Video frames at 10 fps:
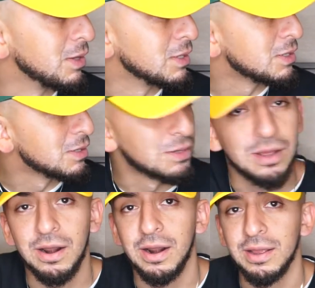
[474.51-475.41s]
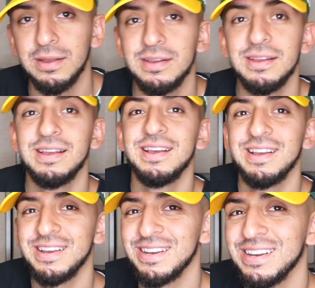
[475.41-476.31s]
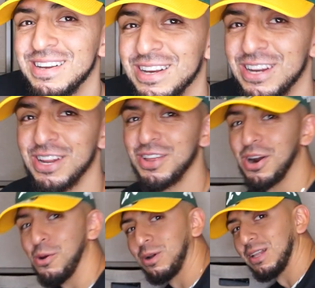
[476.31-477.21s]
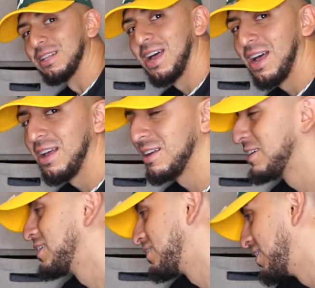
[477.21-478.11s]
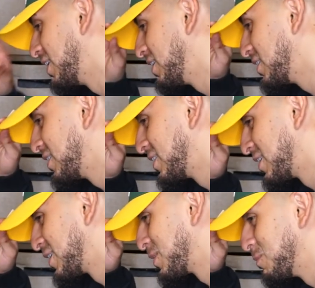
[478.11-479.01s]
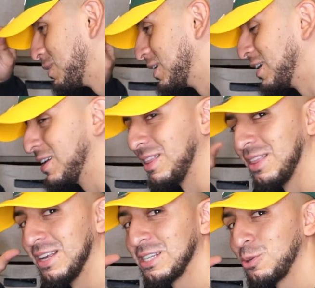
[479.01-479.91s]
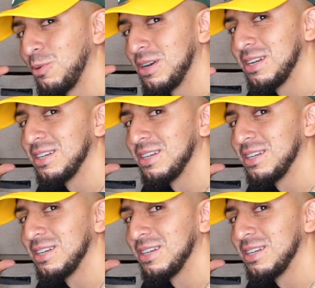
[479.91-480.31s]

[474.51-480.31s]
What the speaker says: this. All right. Another Oakland hat, right? But this one